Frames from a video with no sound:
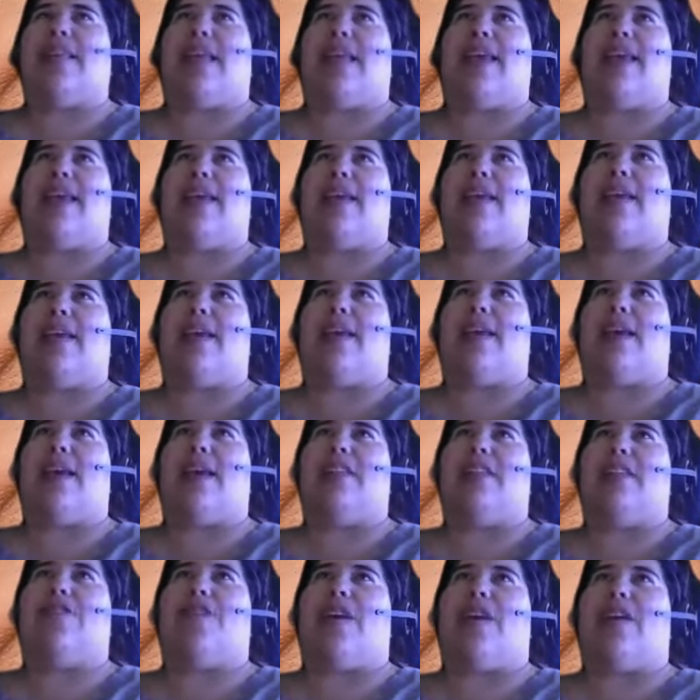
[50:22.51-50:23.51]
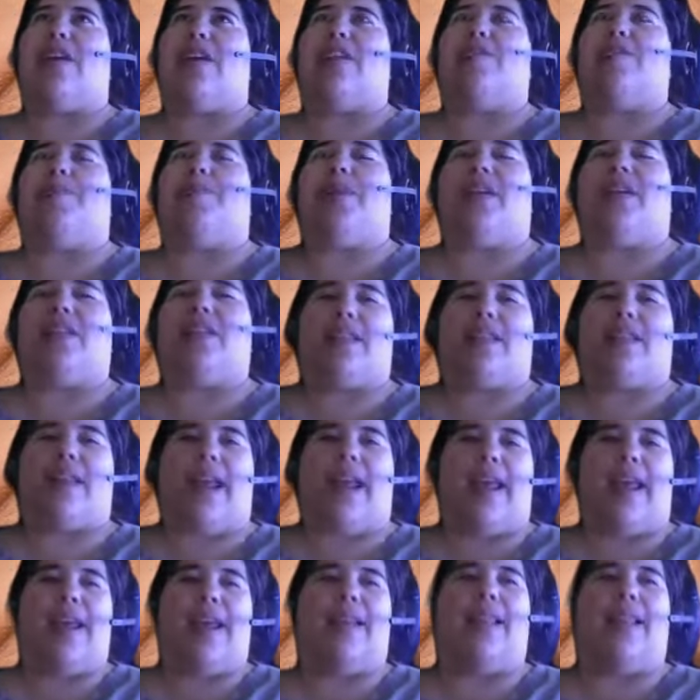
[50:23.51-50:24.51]
Like as far as books that
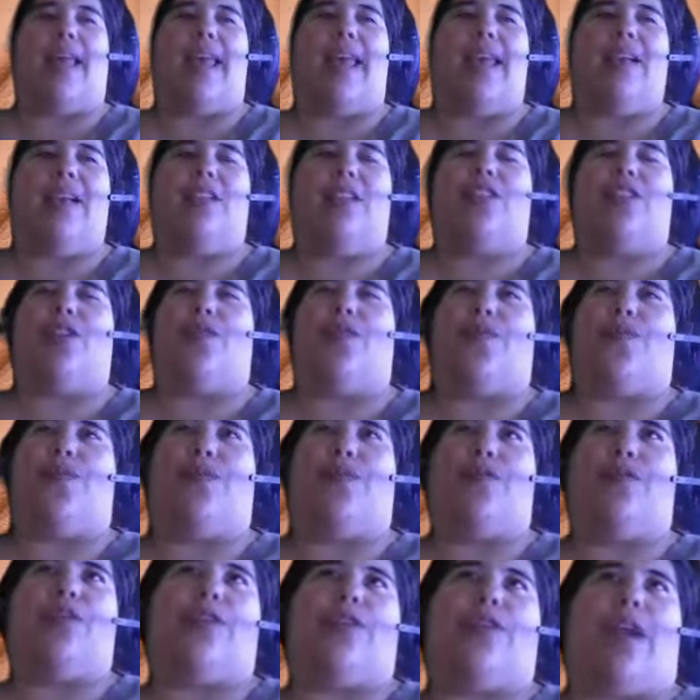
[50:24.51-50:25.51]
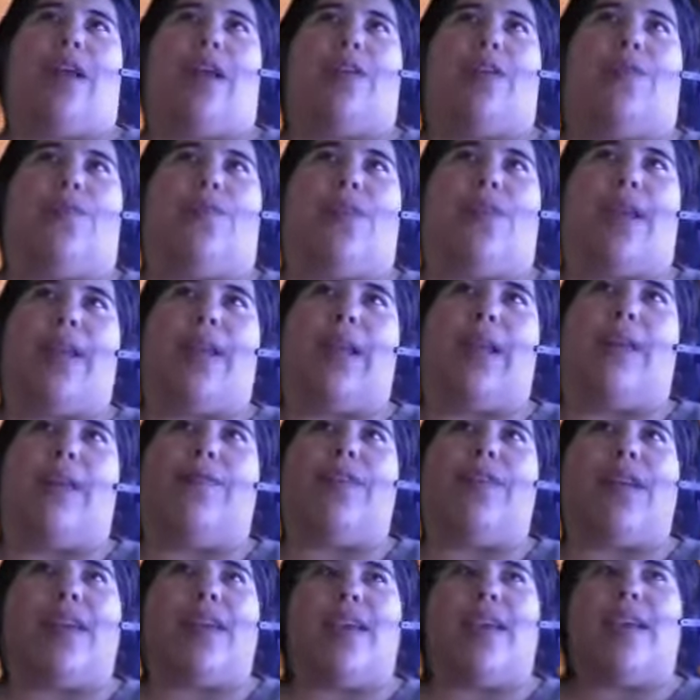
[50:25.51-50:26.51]
I like to try to read
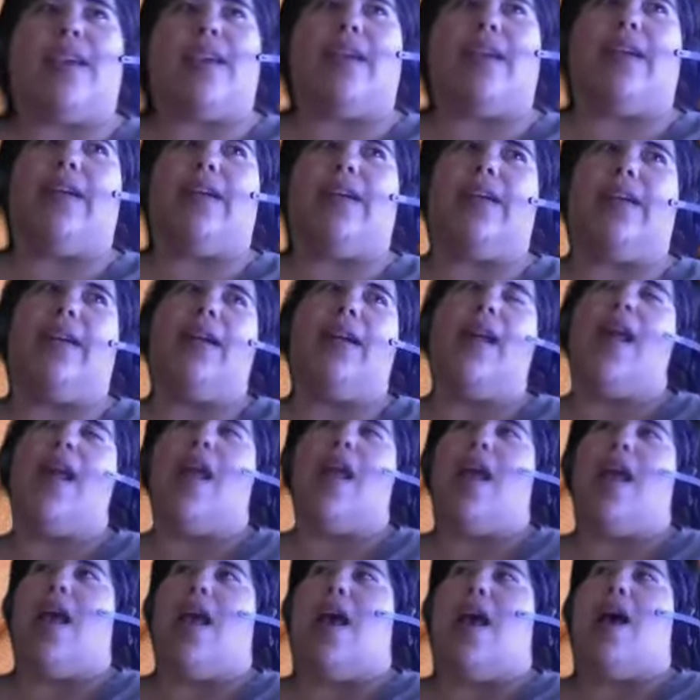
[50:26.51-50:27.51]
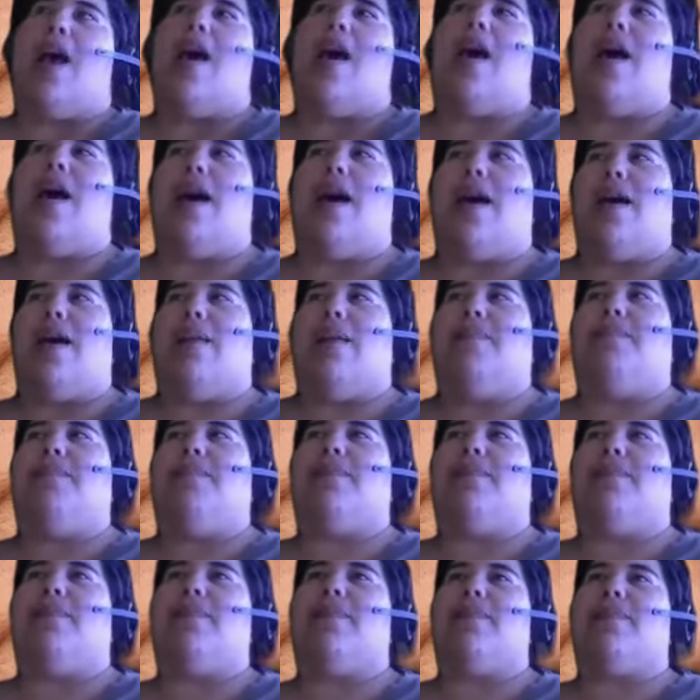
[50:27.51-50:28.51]
every year,
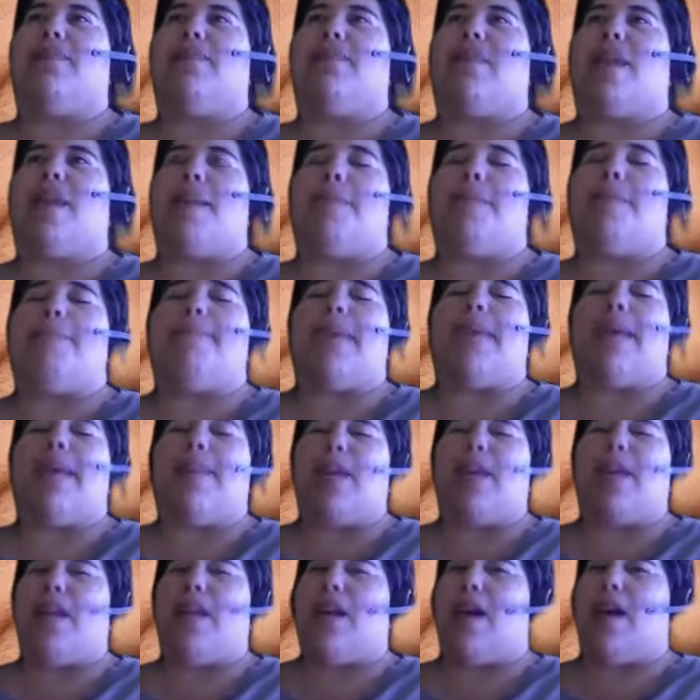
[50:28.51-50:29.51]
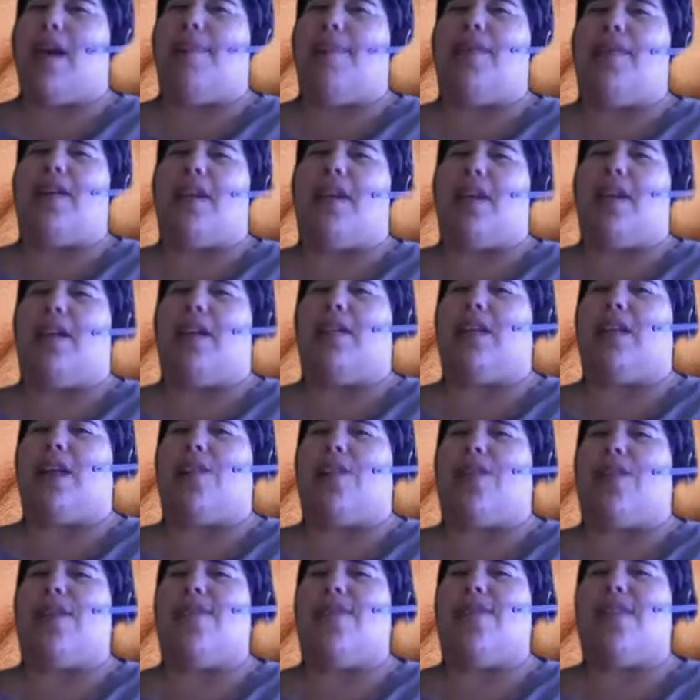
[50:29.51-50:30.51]
um, maybe in a couple years
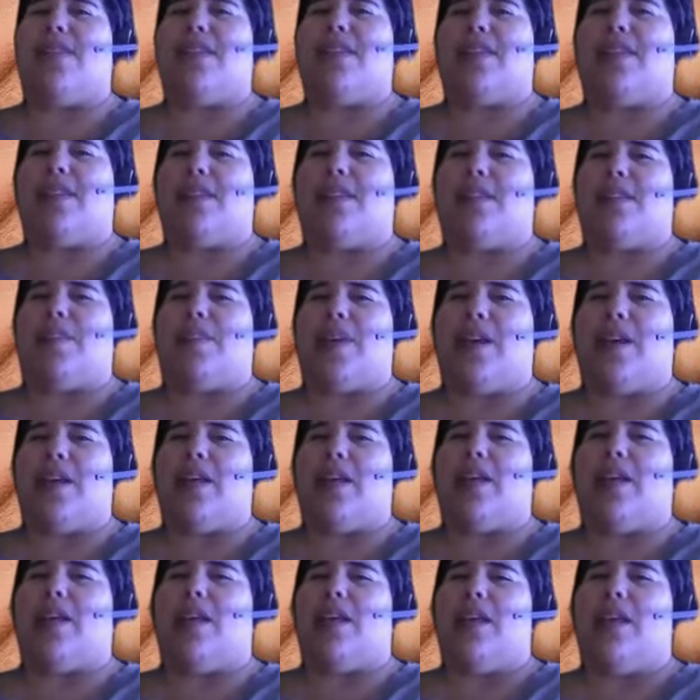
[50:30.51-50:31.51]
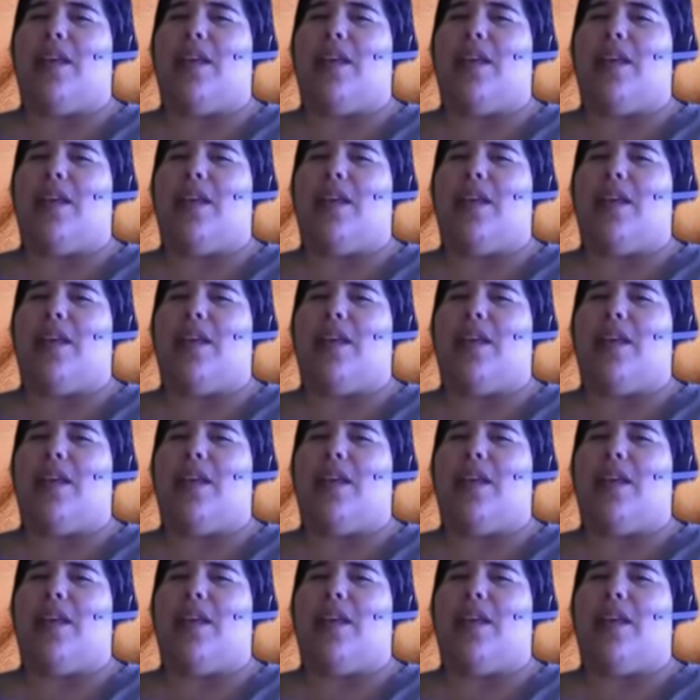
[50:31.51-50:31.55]
I'd revisit this book.